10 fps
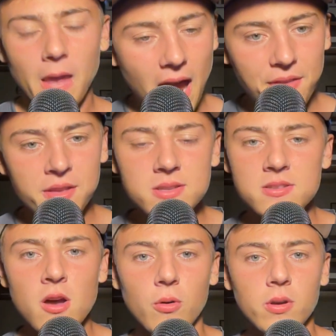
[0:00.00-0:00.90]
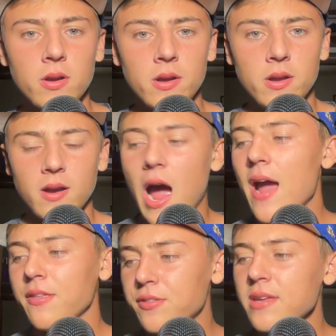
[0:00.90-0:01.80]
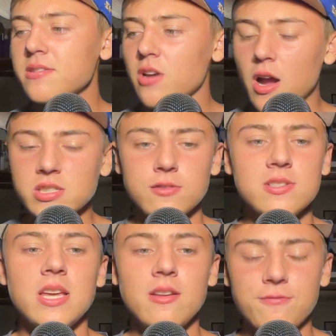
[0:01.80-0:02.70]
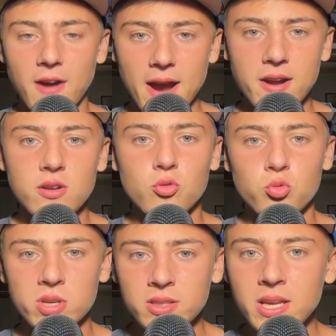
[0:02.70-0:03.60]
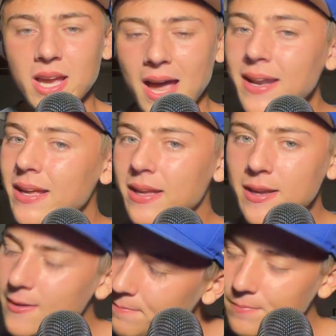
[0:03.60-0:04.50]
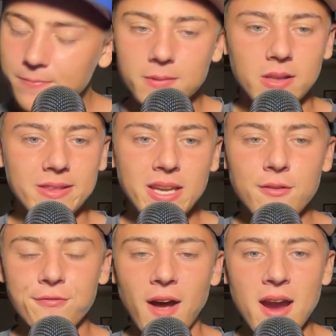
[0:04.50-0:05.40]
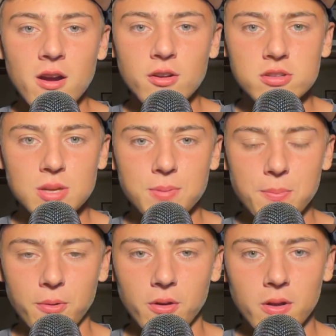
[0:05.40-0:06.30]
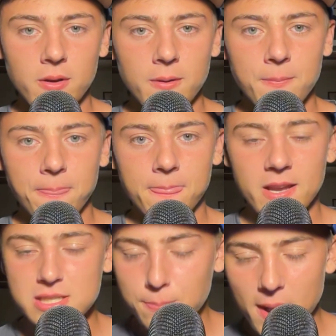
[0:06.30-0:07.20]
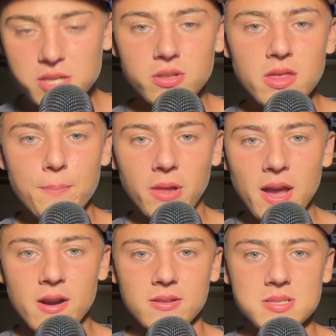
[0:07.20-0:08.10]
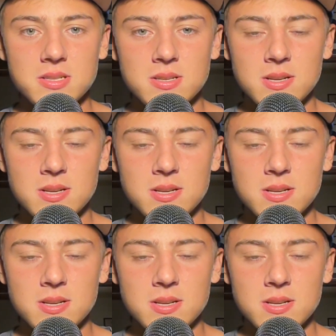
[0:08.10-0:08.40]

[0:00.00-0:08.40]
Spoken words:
I think so. I think Scott Service getting fired really kind of lit a fire under some people, especially the players.